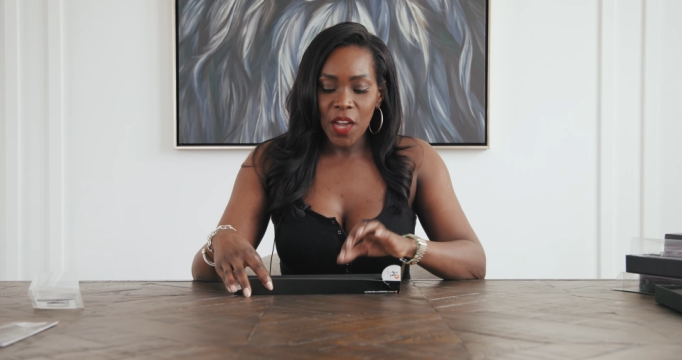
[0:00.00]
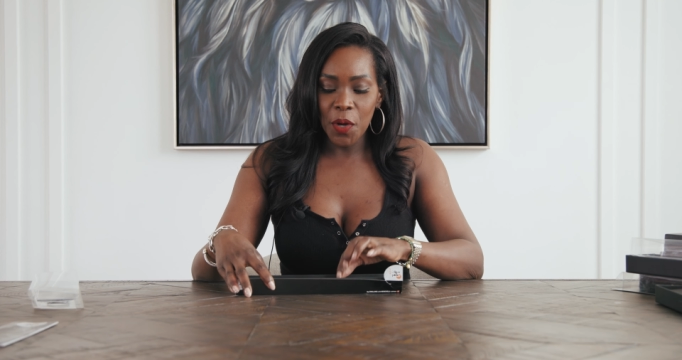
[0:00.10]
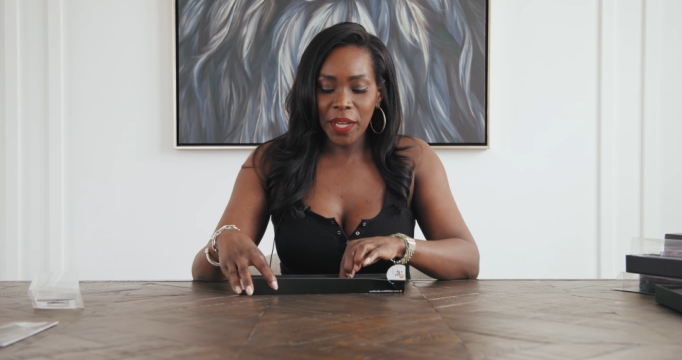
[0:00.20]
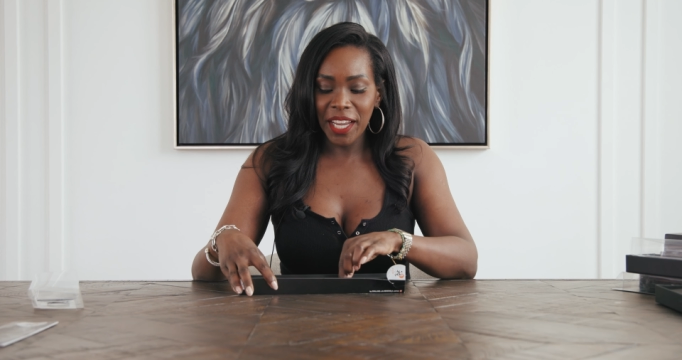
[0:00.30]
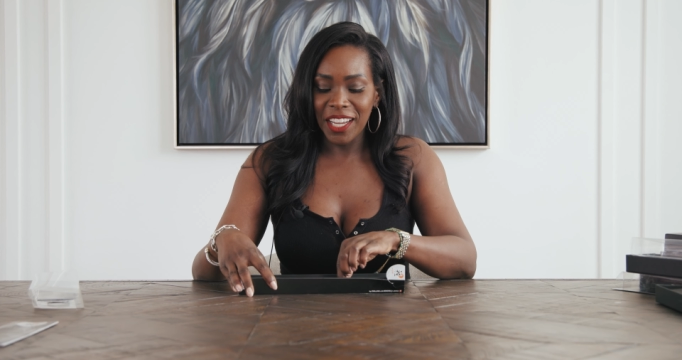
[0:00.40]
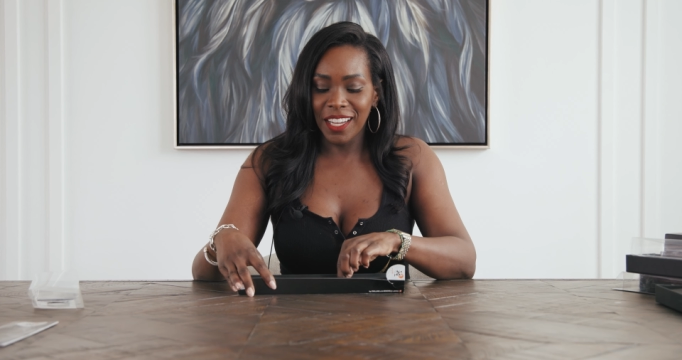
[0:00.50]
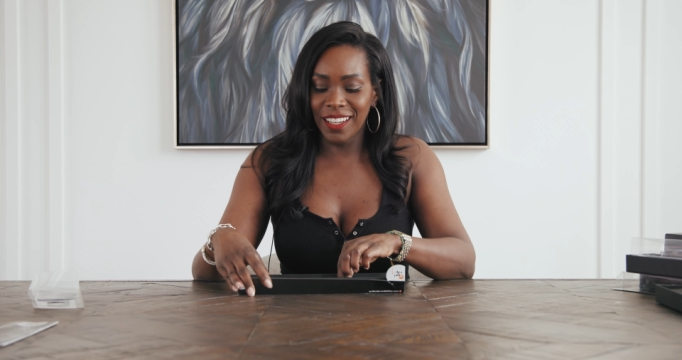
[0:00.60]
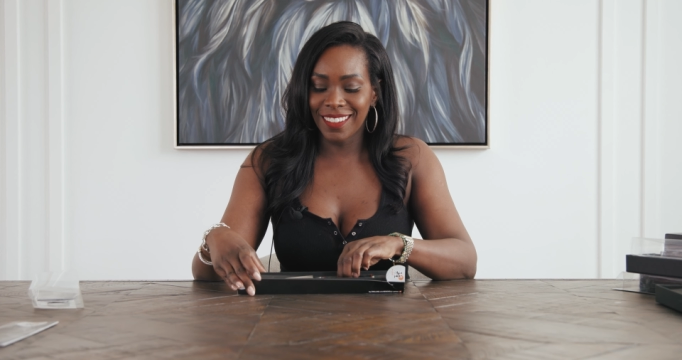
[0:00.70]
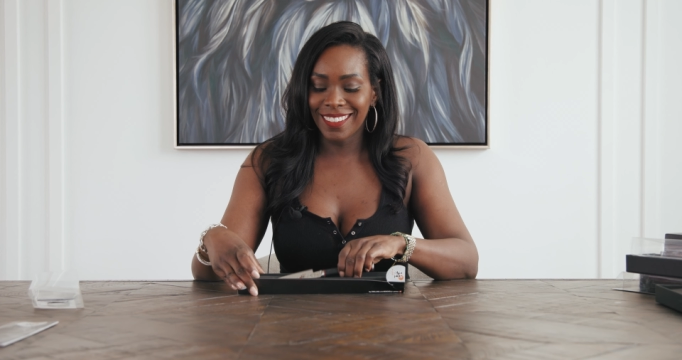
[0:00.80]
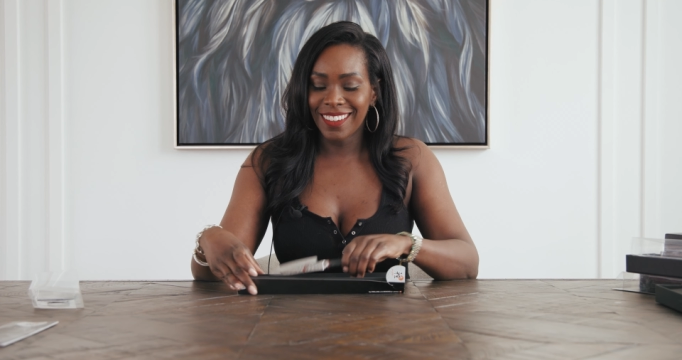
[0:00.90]
Okay,
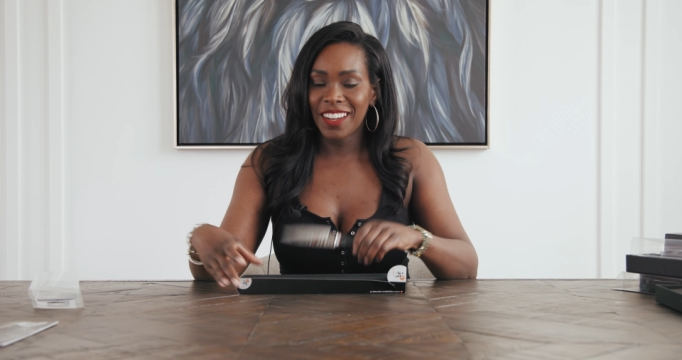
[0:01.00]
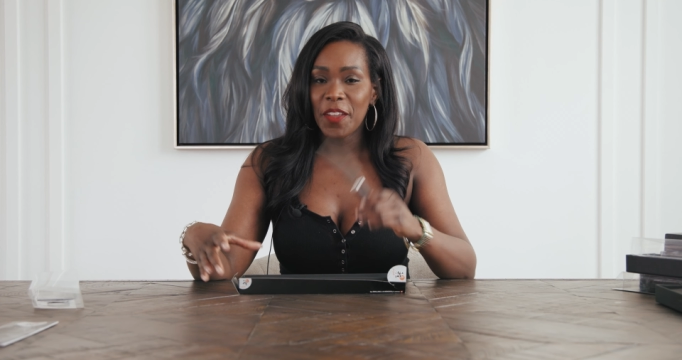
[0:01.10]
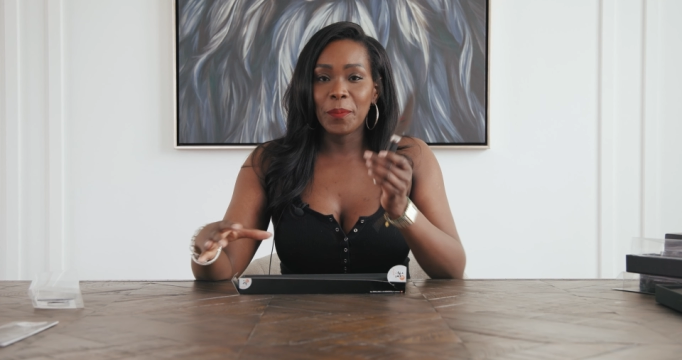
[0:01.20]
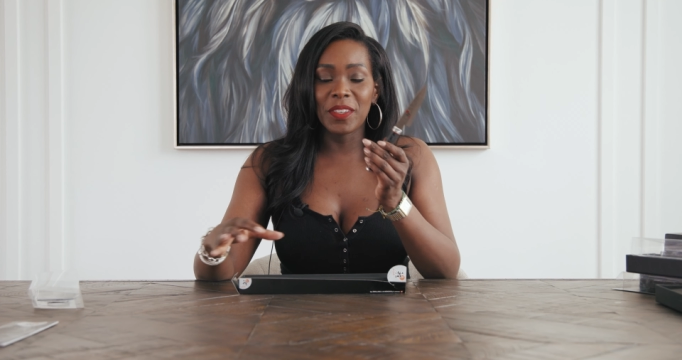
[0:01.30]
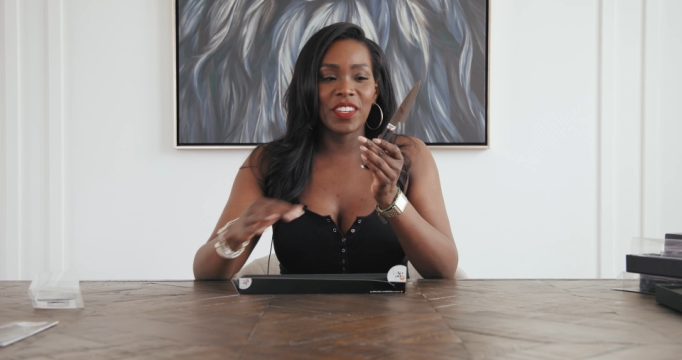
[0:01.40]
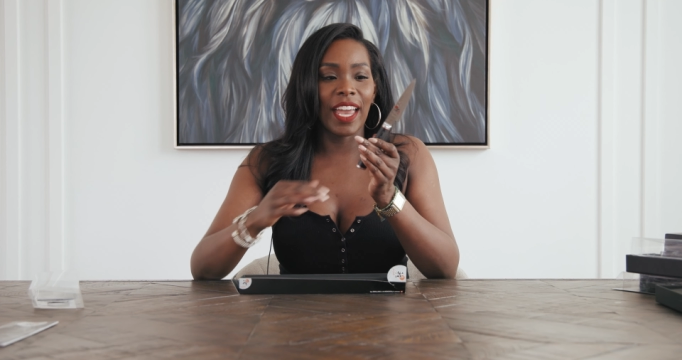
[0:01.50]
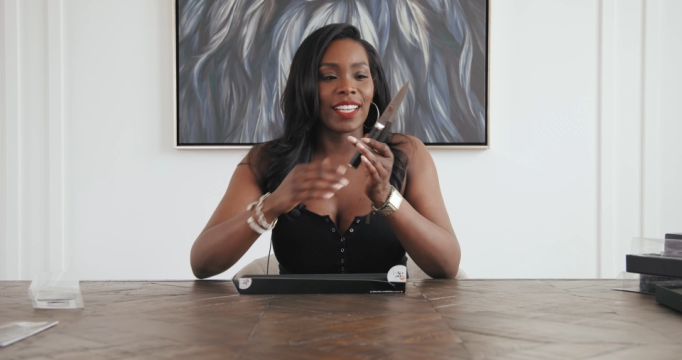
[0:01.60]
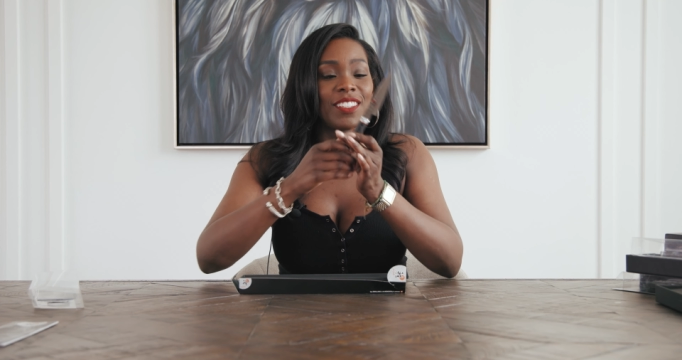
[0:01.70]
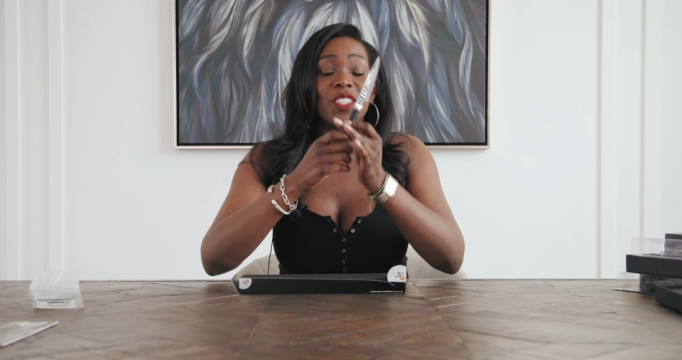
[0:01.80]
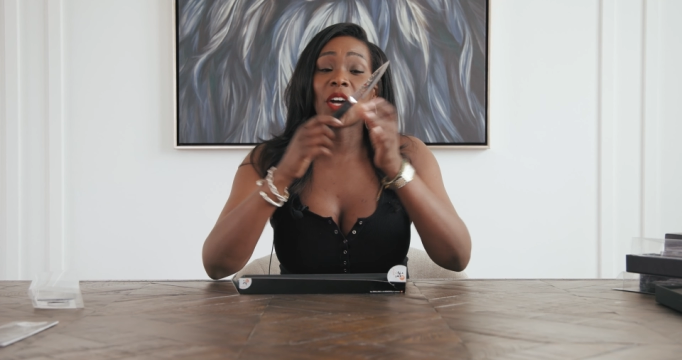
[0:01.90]
Miss
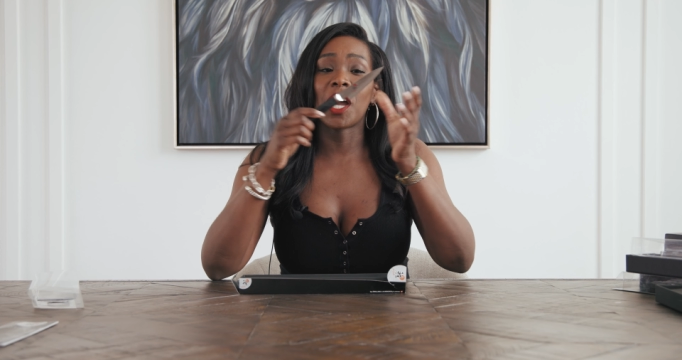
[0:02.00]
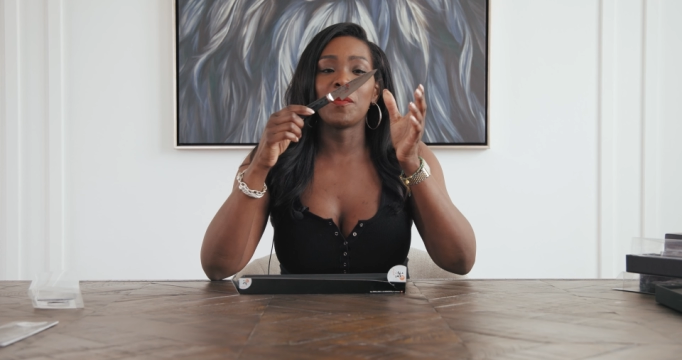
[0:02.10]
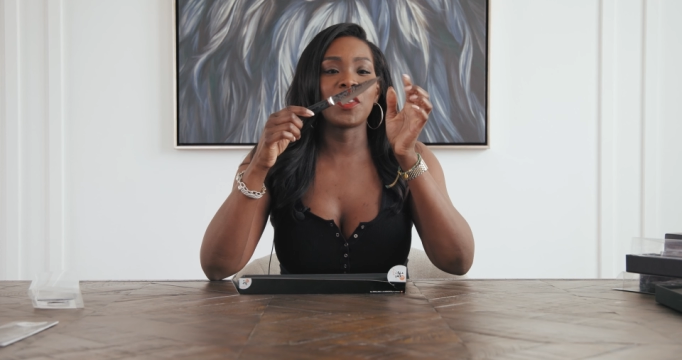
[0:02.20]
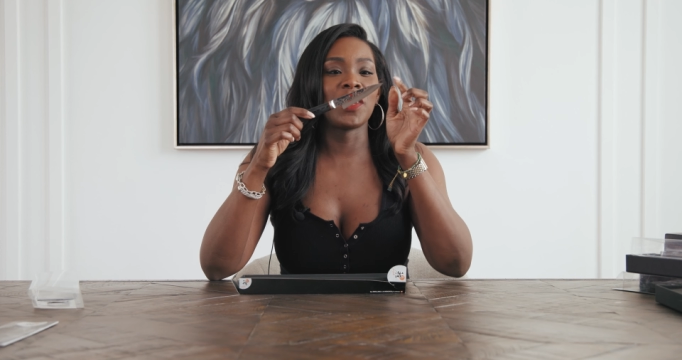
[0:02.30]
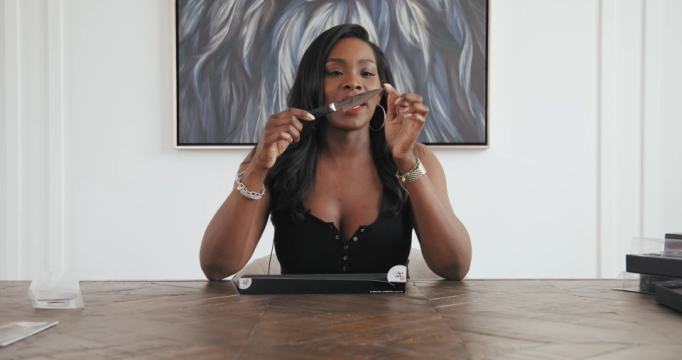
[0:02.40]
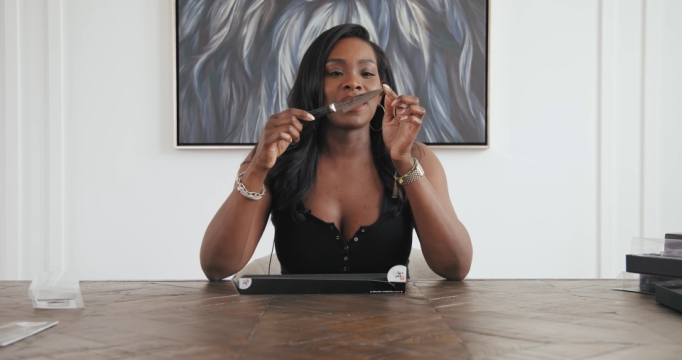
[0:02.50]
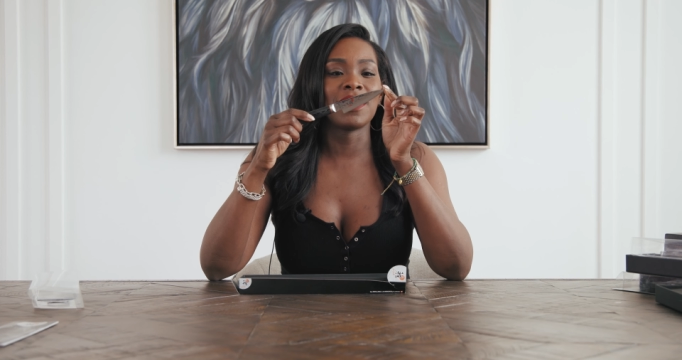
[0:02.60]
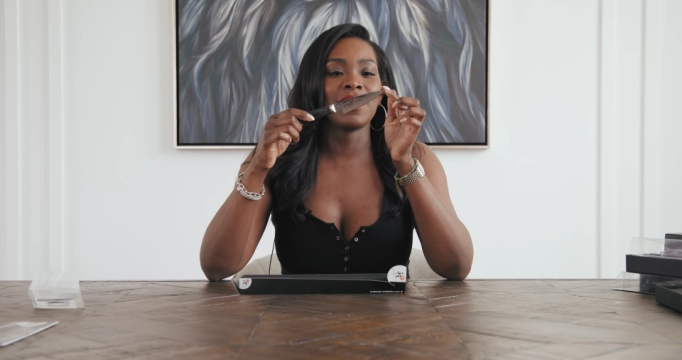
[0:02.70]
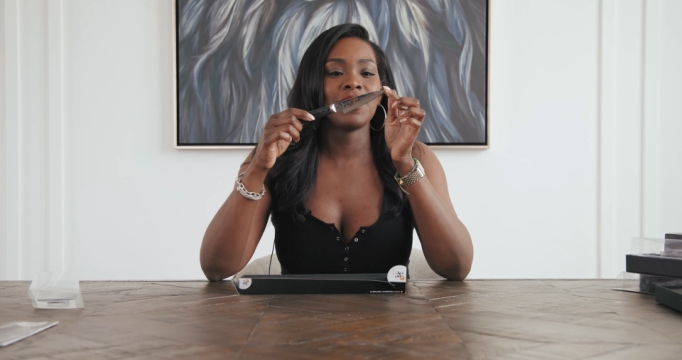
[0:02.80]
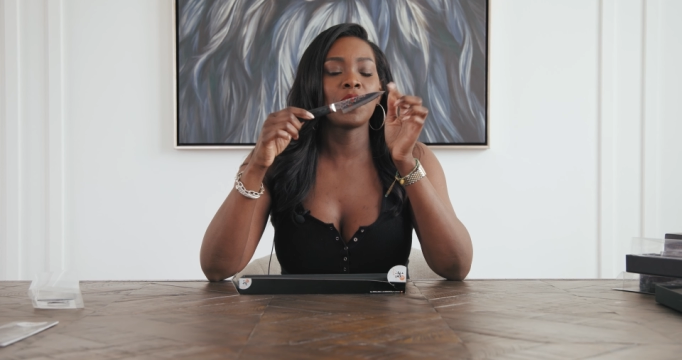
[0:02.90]
Jackson, sorry Miss
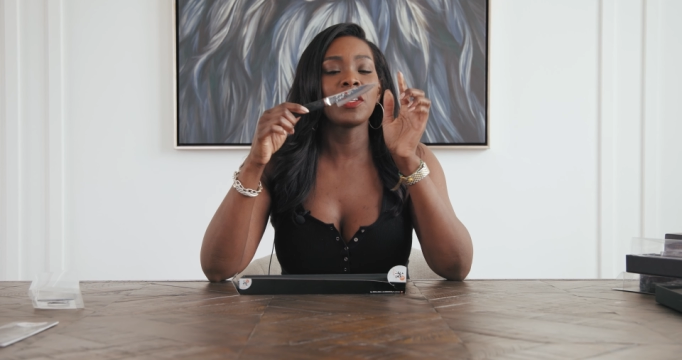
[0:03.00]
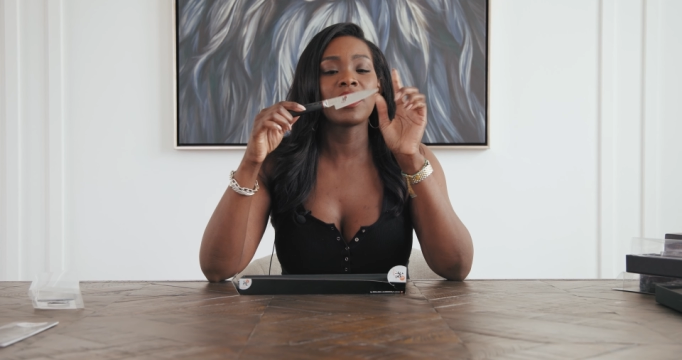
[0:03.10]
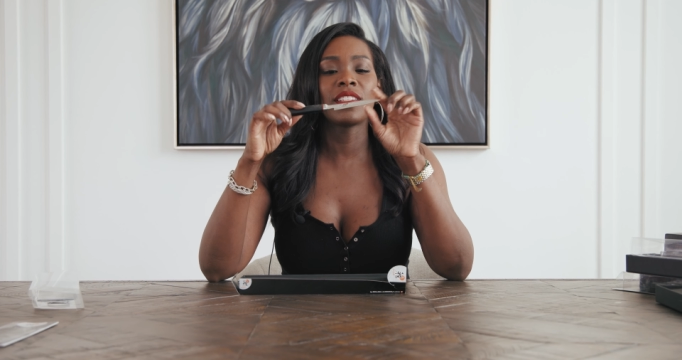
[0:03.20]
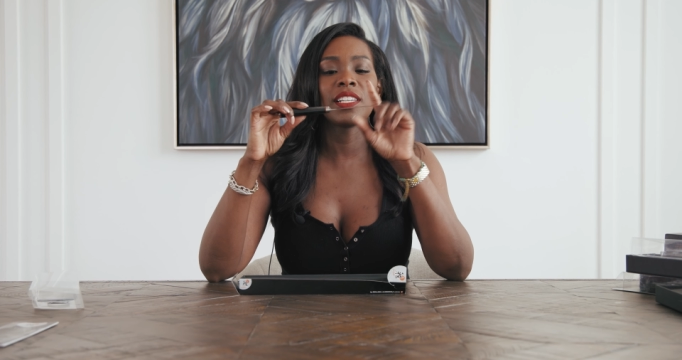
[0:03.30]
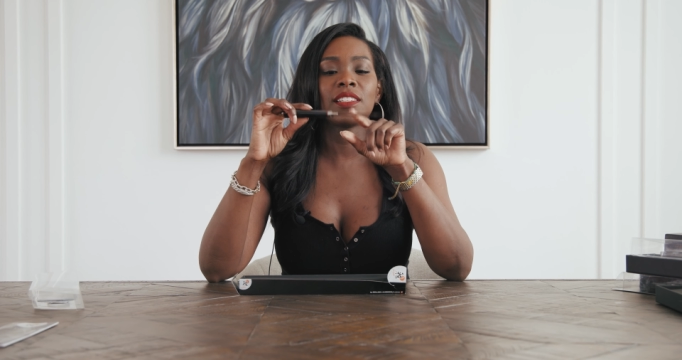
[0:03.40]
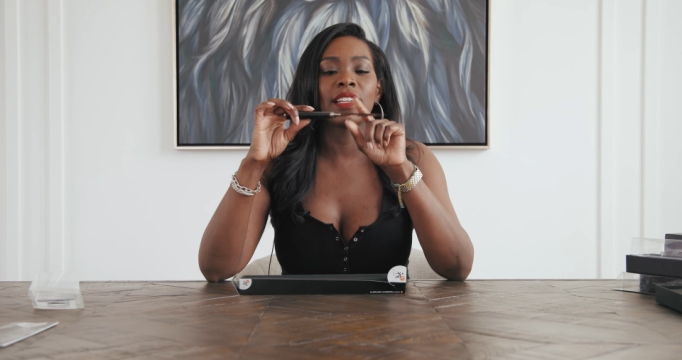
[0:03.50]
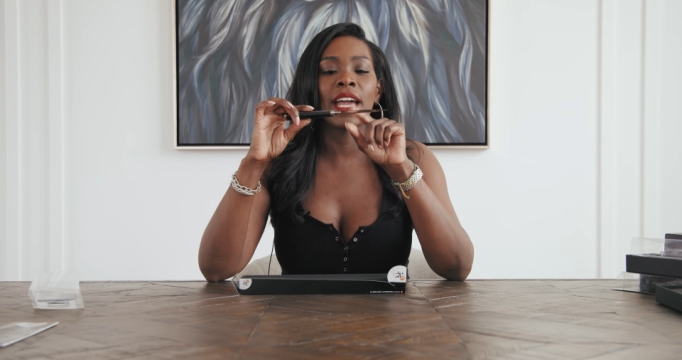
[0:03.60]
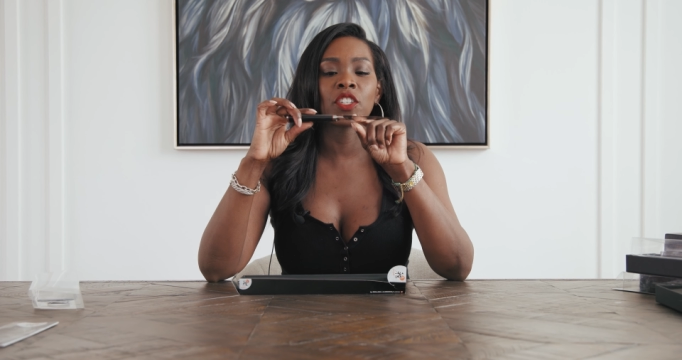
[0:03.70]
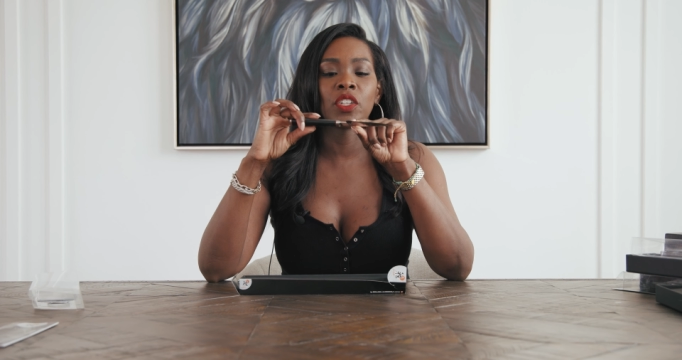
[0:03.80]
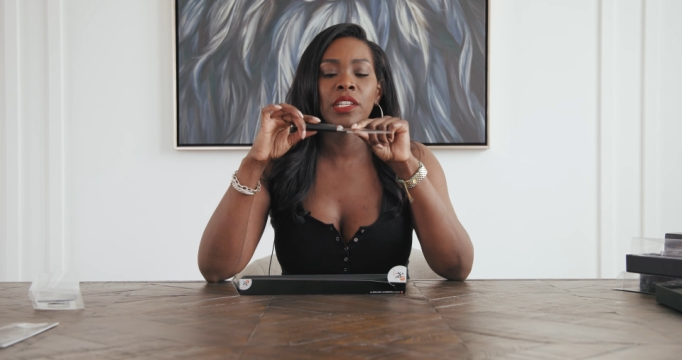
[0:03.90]
Jackson. No, this is Cece
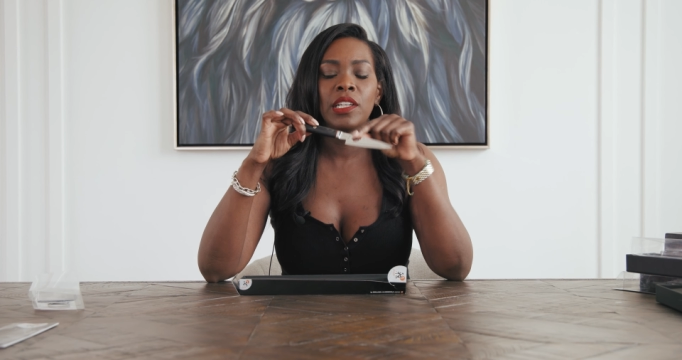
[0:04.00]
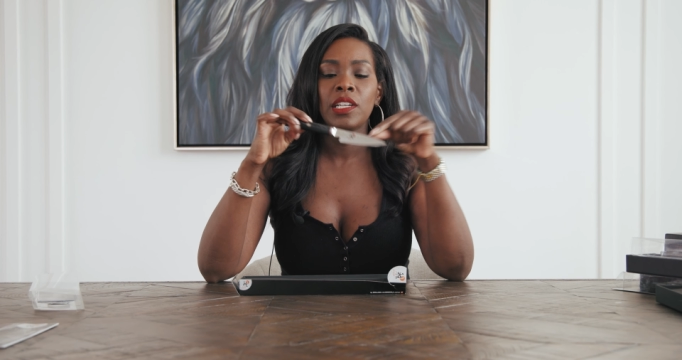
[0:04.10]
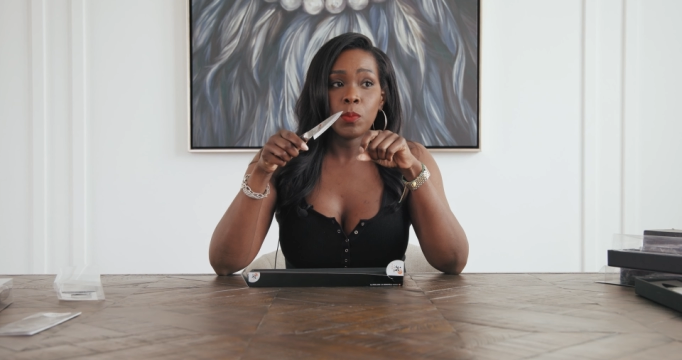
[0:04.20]
actually.